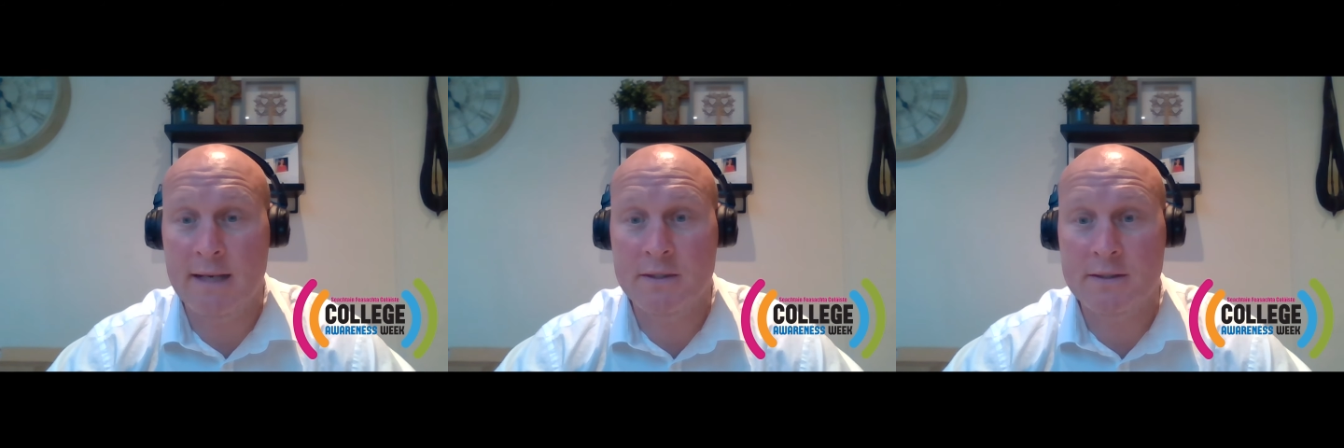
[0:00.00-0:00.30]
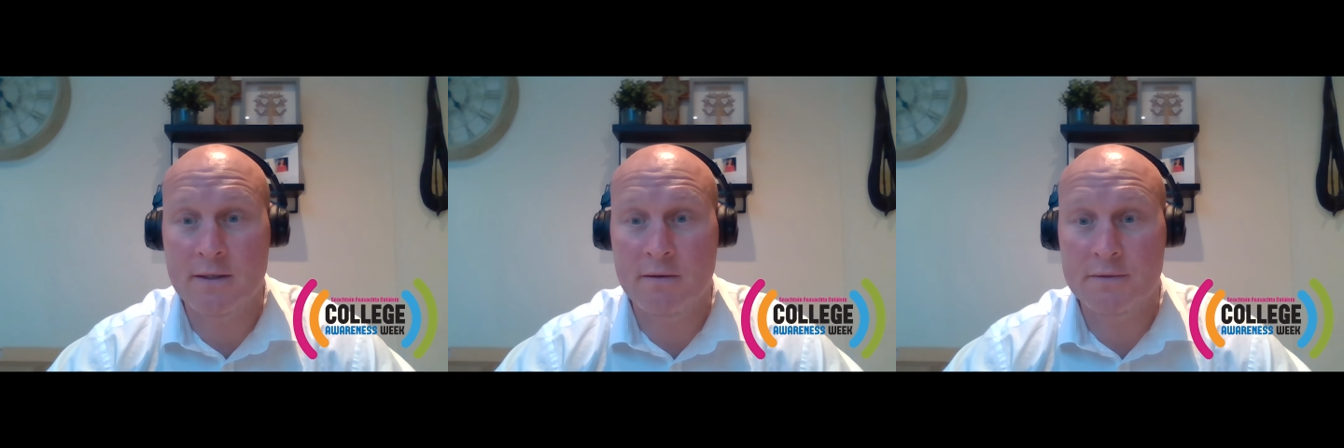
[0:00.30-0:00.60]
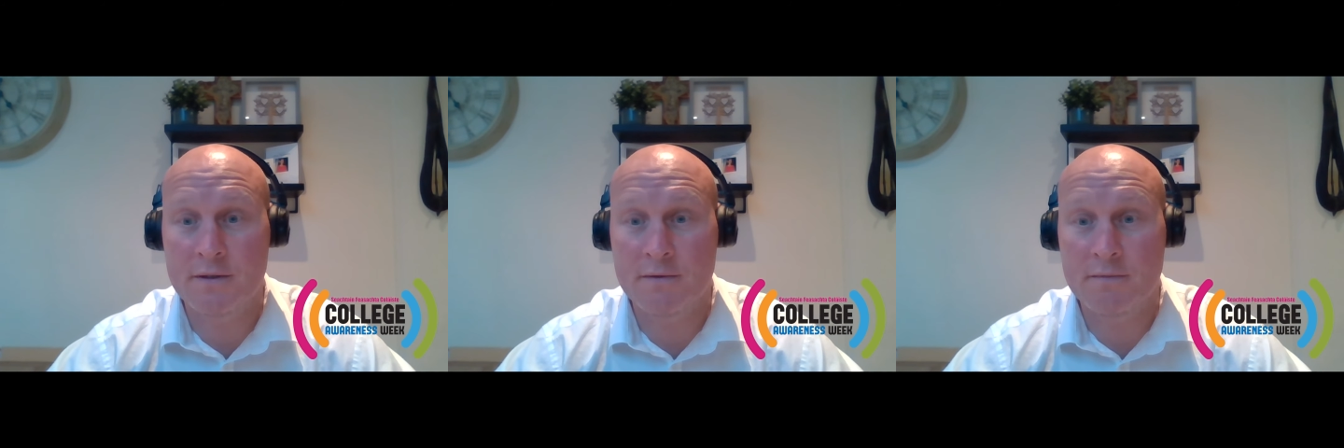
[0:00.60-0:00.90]
So,
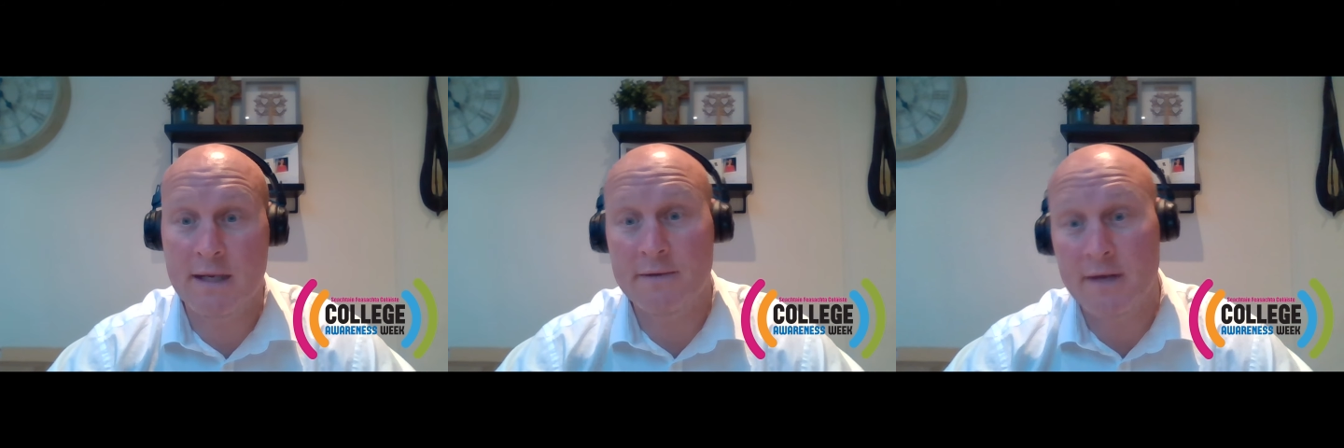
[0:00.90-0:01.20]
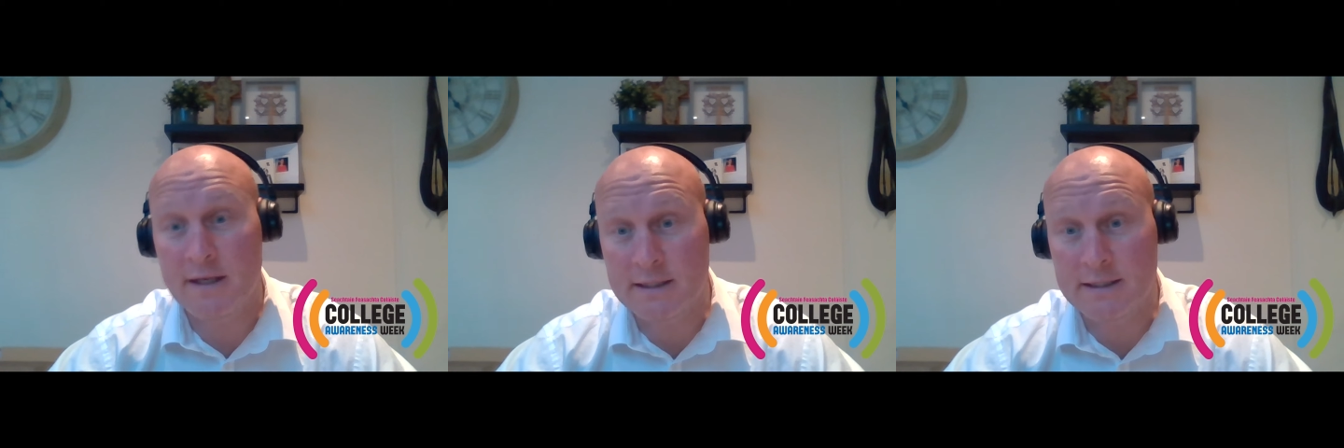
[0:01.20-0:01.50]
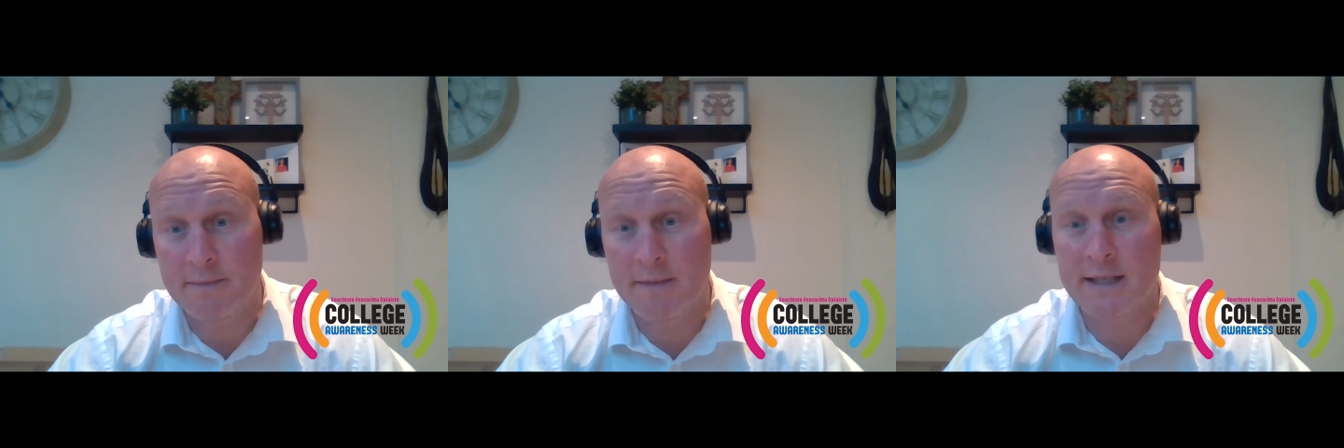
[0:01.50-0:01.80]
as I said,
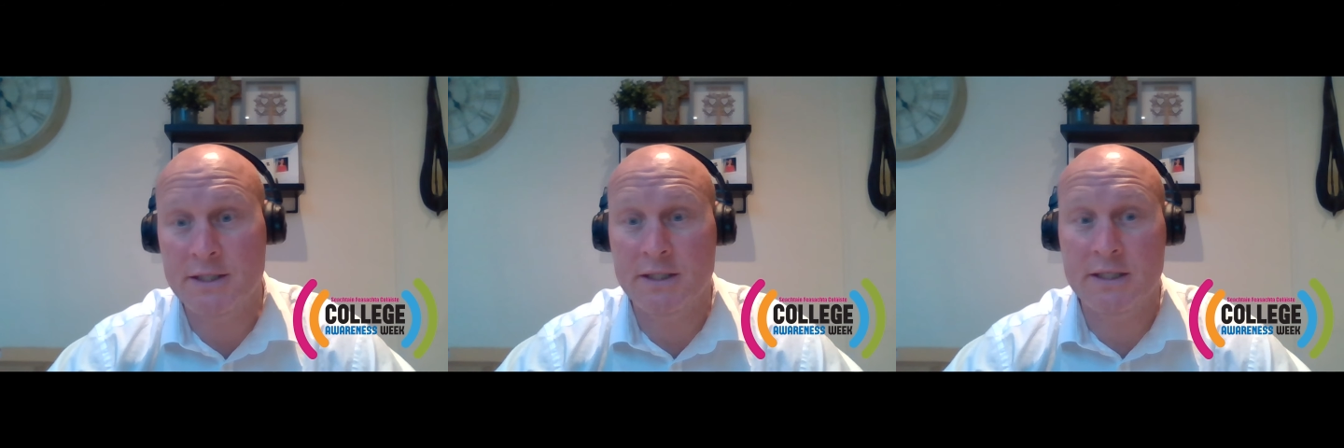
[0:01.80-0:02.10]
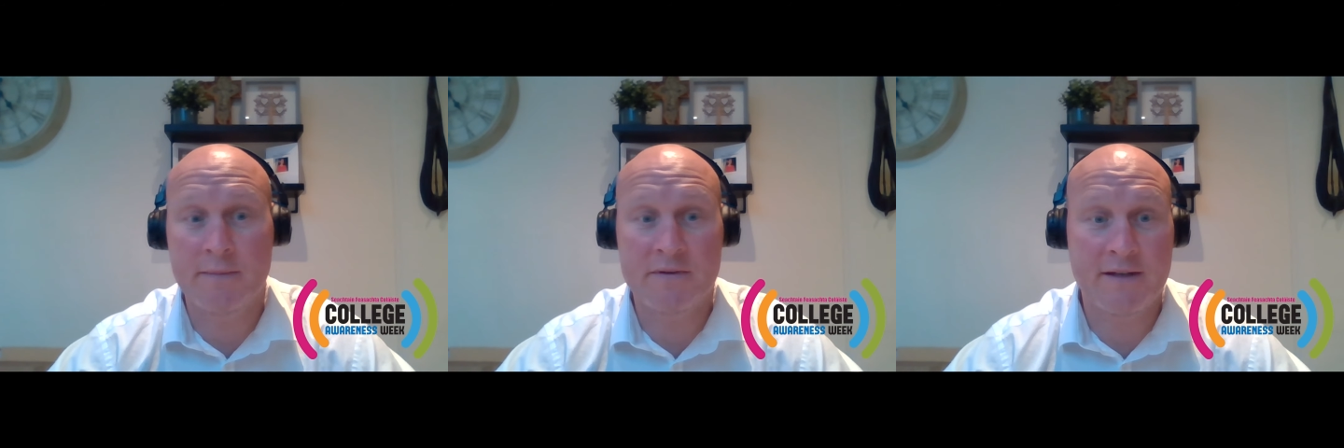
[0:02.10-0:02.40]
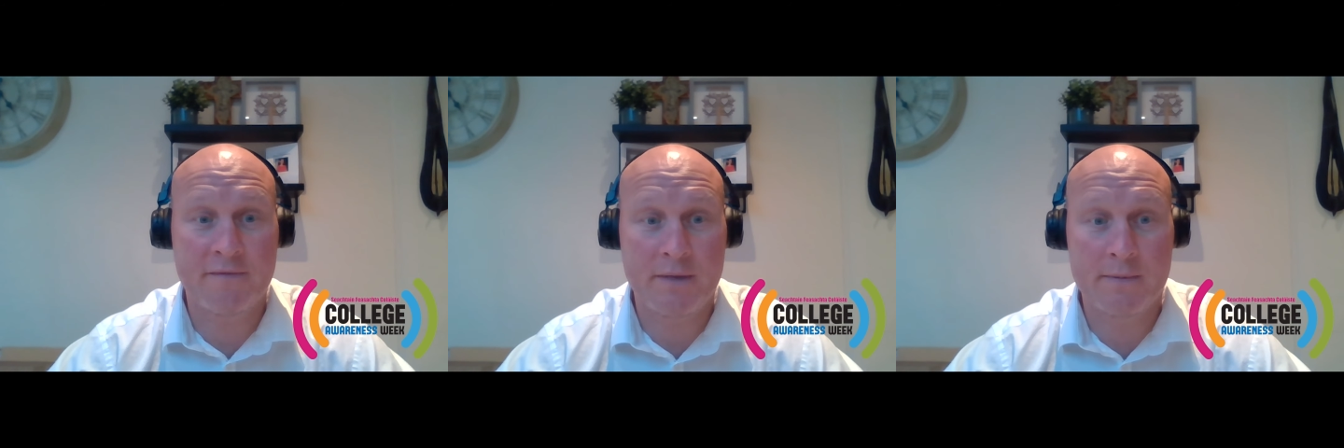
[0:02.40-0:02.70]
managing a team of 7
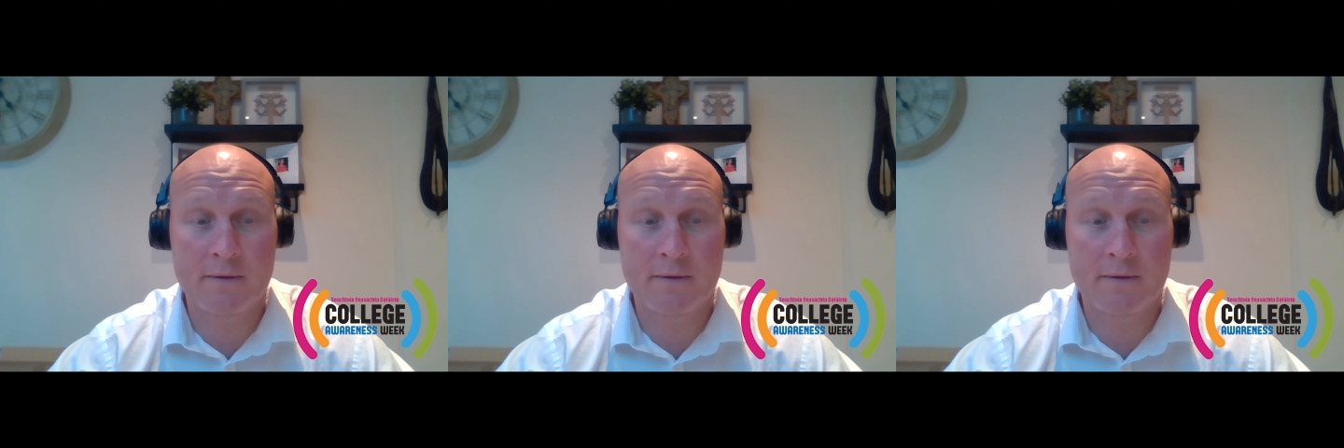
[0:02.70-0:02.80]
people,